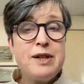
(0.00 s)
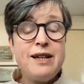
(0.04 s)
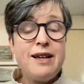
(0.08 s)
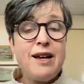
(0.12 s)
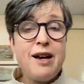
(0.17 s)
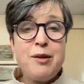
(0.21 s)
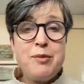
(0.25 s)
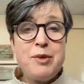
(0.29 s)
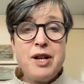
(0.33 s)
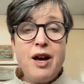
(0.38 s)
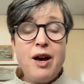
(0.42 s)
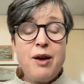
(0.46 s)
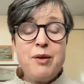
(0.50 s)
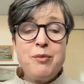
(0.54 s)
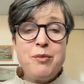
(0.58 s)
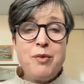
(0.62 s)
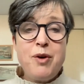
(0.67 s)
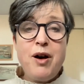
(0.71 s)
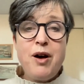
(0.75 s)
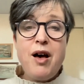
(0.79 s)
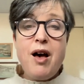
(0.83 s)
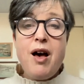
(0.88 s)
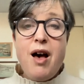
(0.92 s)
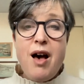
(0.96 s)
probably, I mean,
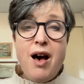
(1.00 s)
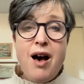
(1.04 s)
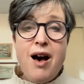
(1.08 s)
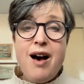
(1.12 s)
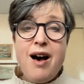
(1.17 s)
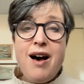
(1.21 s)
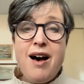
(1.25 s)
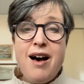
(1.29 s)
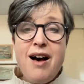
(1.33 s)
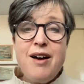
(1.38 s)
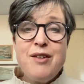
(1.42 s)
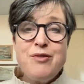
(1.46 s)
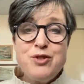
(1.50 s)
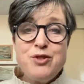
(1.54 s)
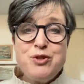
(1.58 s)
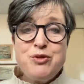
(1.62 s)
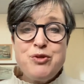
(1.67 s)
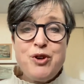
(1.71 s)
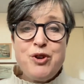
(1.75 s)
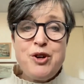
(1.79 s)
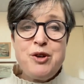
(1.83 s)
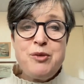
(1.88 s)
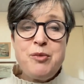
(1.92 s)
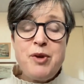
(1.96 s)
I'm, I've
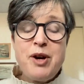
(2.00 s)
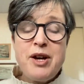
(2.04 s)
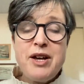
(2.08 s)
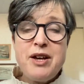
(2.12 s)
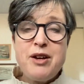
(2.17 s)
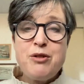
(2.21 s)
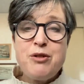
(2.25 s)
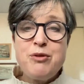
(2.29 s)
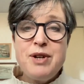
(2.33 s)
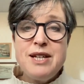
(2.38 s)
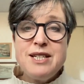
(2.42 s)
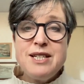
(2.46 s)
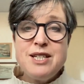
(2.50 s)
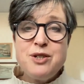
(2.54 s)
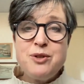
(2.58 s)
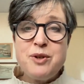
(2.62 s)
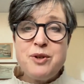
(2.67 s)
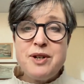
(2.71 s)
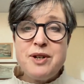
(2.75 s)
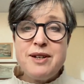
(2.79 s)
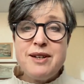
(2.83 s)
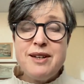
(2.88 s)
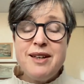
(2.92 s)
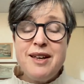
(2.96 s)
devoted my career to
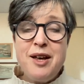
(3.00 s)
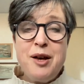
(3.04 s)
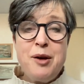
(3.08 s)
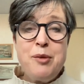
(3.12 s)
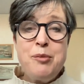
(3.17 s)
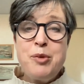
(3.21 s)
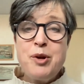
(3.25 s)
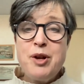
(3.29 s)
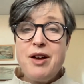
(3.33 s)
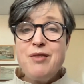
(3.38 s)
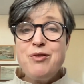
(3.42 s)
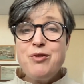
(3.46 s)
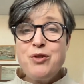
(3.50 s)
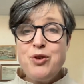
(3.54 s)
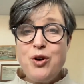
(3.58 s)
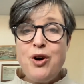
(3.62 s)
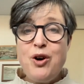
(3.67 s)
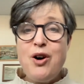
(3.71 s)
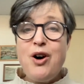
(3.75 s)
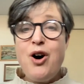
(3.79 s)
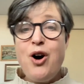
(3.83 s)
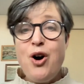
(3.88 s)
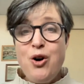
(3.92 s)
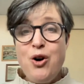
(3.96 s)
it, but I've
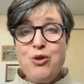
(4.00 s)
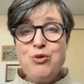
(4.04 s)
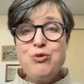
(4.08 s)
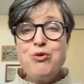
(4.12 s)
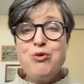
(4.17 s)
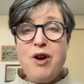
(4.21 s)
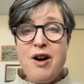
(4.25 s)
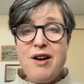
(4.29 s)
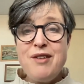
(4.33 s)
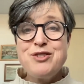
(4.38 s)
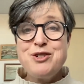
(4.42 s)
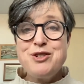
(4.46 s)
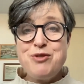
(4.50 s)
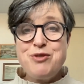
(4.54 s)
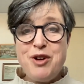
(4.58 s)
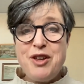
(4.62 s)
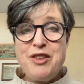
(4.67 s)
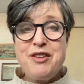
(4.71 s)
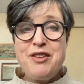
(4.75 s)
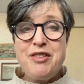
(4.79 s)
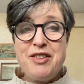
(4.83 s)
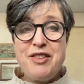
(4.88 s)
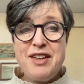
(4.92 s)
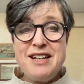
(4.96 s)
got a whole raft of
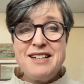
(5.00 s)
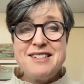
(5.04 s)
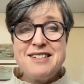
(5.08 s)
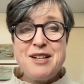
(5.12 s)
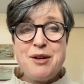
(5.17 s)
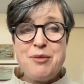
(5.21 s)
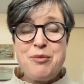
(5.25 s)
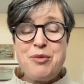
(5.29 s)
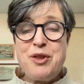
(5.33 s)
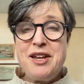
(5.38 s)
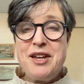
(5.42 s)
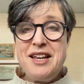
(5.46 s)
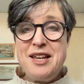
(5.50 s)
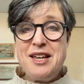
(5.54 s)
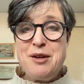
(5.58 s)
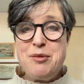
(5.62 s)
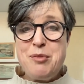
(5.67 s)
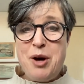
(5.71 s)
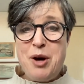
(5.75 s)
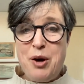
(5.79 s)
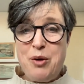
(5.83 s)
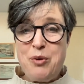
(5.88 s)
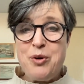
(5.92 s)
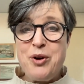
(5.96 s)
other things I'm thinking
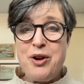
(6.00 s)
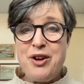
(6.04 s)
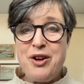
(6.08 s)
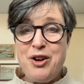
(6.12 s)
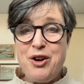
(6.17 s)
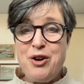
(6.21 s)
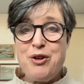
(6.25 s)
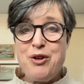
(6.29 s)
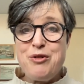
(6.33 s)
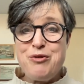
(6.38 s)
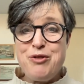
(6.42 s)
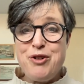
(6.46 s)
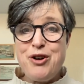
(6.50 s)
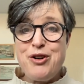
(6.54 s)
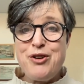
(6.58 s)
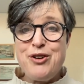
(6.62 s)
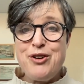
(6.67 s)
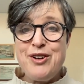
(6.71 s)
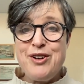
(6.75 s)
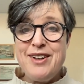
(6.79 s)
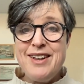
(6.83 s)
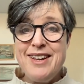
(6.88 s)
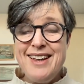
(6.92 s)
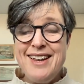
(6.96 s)
about when I go and
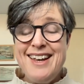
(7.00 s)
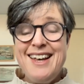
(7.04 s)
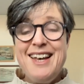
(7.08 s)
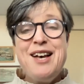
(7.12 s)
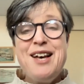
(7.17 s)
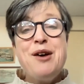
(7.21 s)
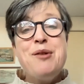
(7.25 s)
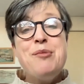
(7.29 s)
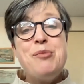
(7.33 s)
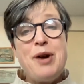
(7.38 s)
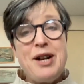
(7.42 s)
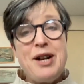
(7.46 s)
vote. Yep.